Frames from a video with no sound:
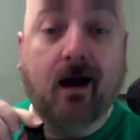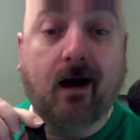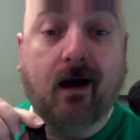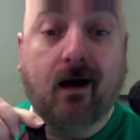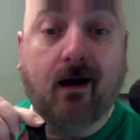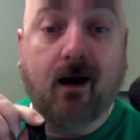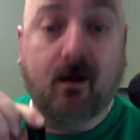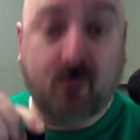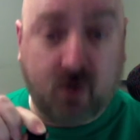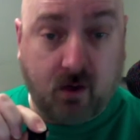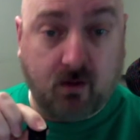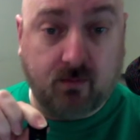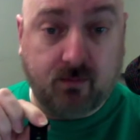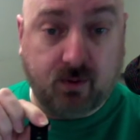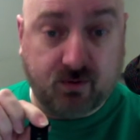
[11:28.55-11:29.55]
I'm
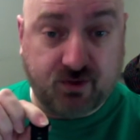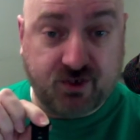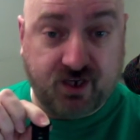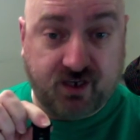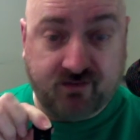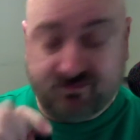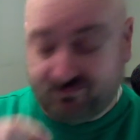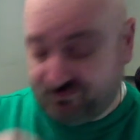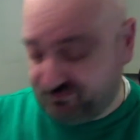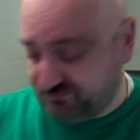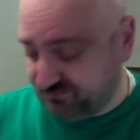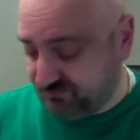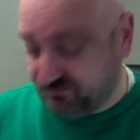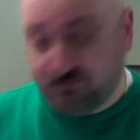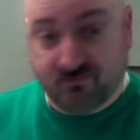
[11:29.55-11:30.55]
calling bullshit.
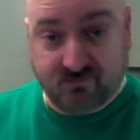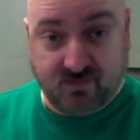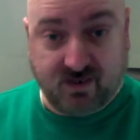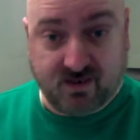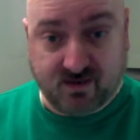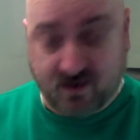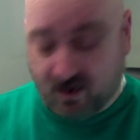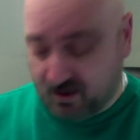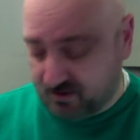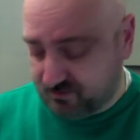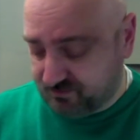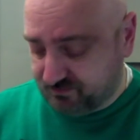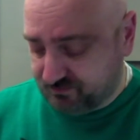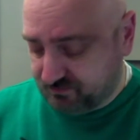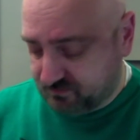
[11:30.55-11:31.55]
It's not.
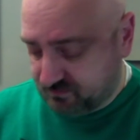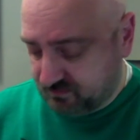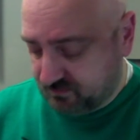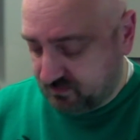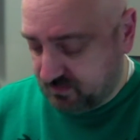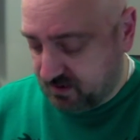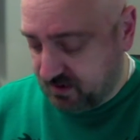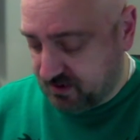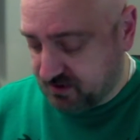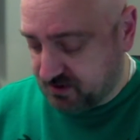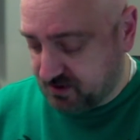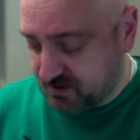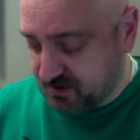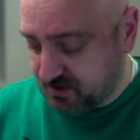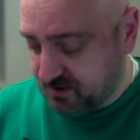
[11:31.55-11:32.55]
It's
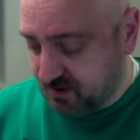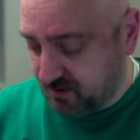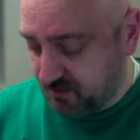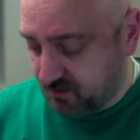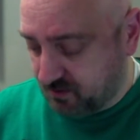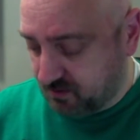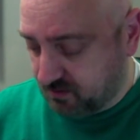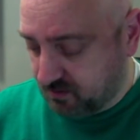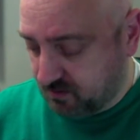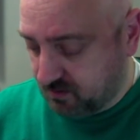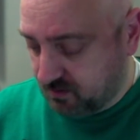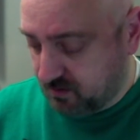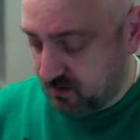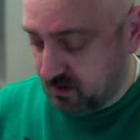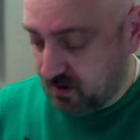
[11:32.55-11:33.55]
just another
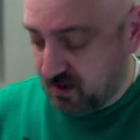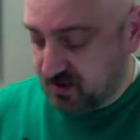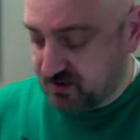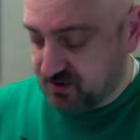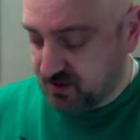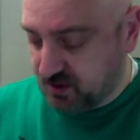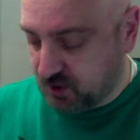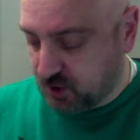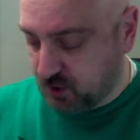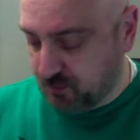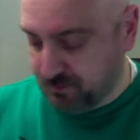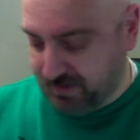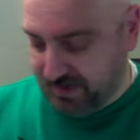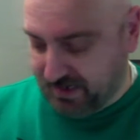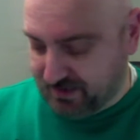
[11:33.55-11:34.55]
silicone
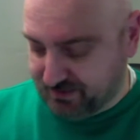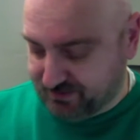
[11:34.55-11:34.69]
band,